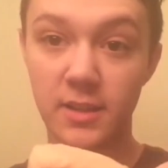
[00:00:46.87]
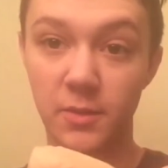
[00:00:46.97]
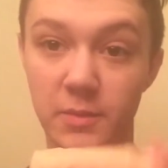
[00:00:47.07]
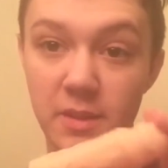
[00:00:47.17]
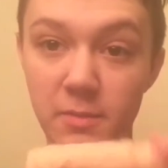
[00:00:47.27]

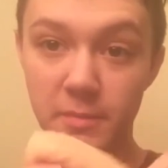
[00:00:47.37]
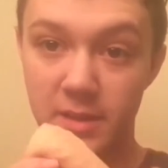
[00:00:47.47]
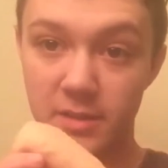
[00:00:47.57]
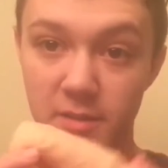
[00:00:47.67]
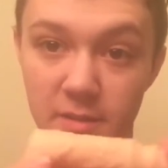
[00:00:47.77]
doesn't
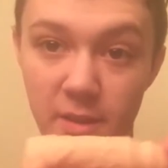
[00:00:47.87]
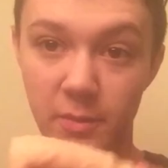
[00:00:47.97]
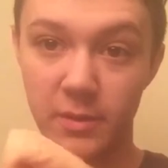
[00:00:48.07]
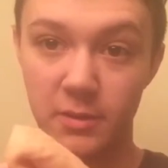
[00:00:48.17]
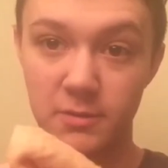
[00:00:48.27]
bend that
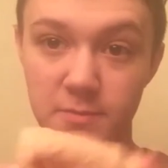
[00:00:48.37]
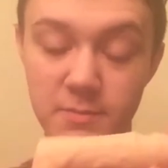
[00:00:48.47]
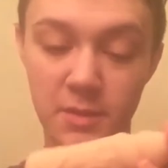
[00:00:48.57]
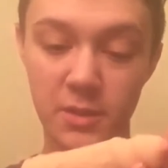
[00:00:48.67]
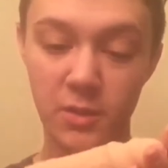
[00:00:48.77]
well.
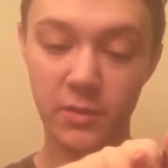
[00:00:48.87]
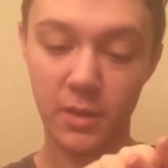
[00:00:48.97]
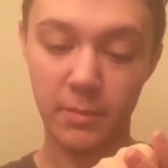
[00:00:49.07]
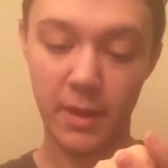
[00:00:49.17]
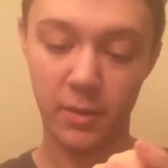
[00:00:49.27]
If you
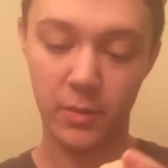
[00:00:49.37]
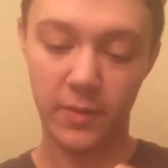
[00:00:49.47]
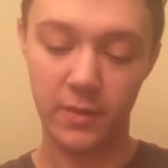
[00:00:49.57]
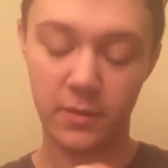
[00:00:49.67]
gotta pack with it,